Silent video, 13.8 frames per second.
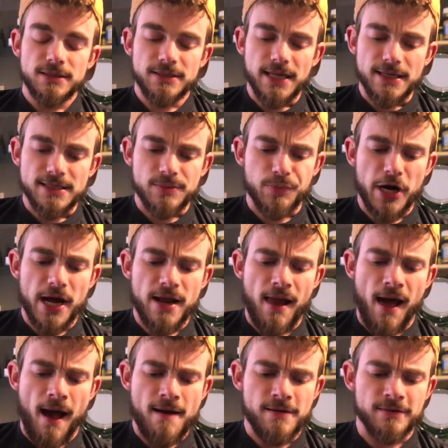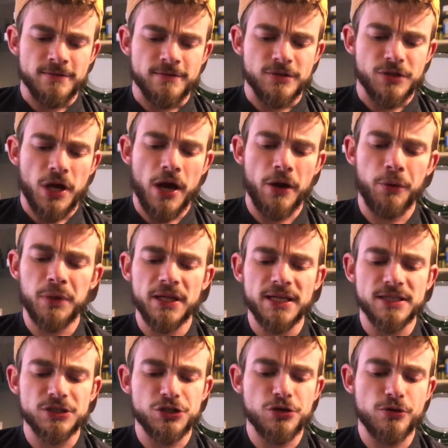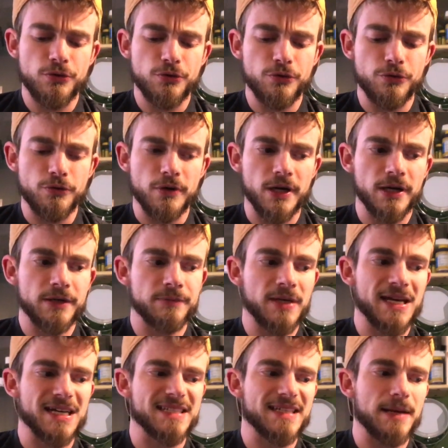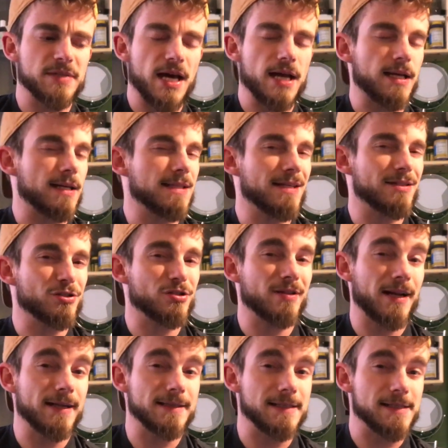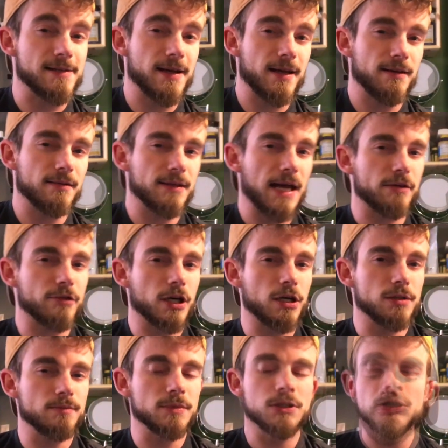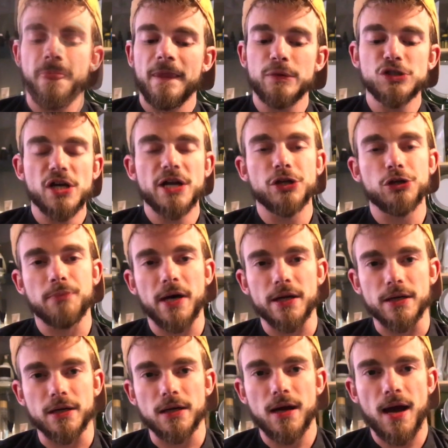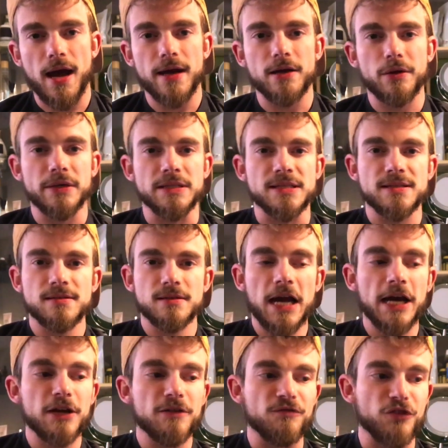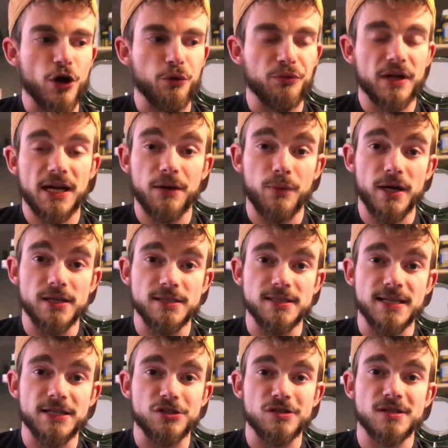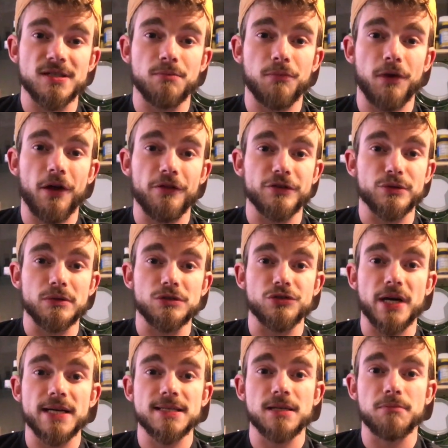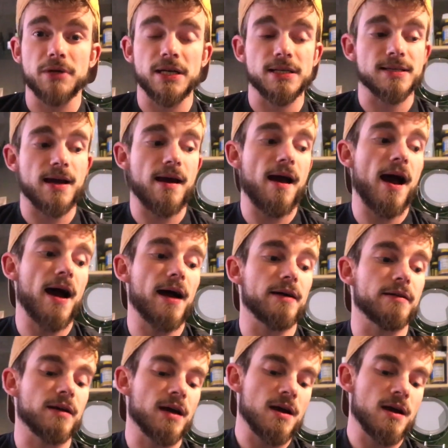desperate and willing to accept any attention that I did get in that realm, which I knew better. I had always kind of known that I was, I just didn't bother to address it because I had